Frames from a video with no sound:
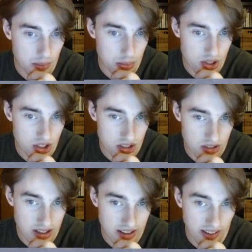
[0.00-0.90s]
bridges
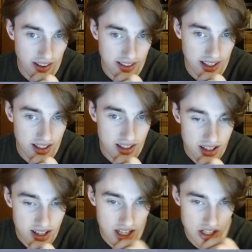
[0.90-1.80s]
or anything like that.
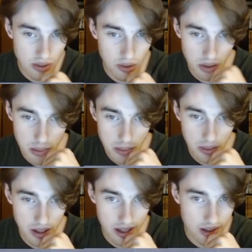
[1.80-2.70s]
I just know a lot of
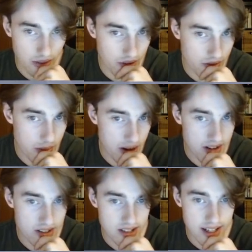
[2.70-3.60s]
people, like a lot of
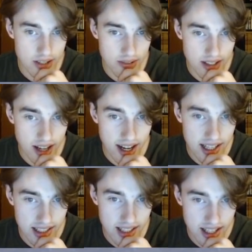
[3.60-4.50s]
Americans like to
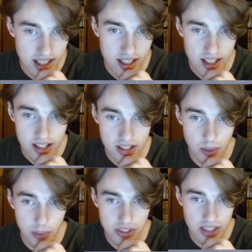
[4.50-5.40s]
retire to there,
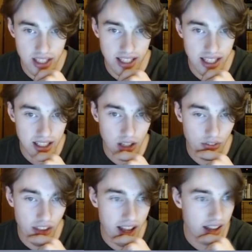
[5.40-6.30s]
so I was thinking of
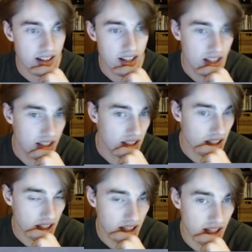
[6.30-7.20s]
that.
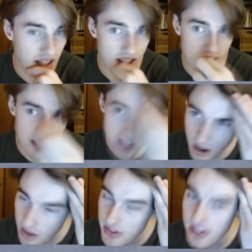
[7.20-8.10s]

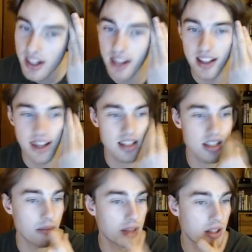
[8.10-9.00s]
Now I've decided
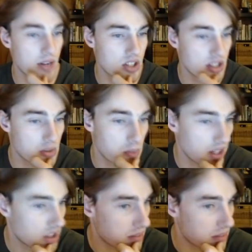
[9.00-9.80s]
against it, but the question is, which